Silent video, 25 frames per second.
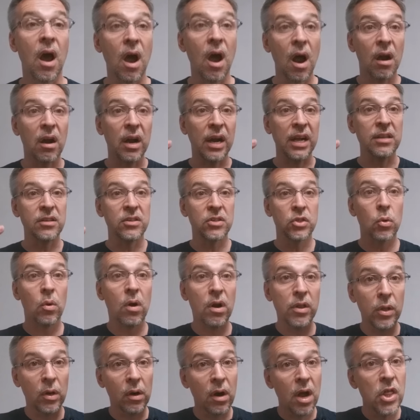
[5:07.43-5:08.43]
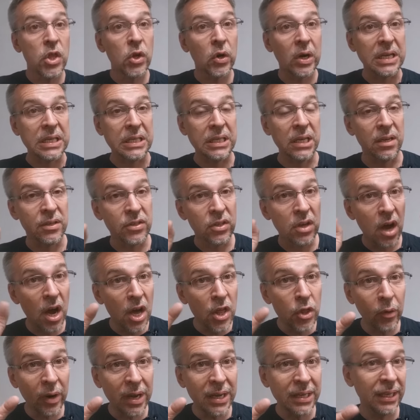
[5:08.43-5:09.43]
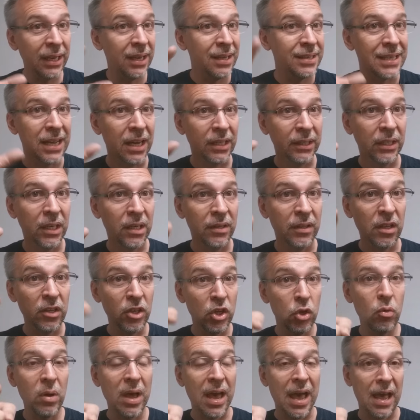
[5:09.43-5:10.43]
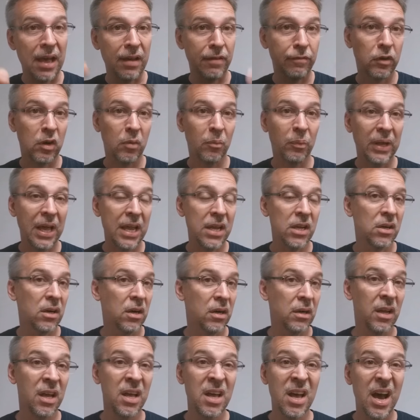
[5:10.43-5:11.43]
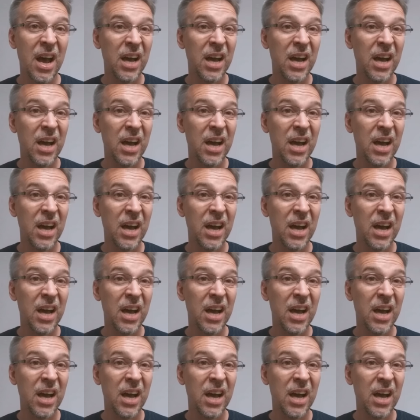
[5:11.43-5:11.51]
All right, so are there other ideas? Other ideas out there that you have for a blank card?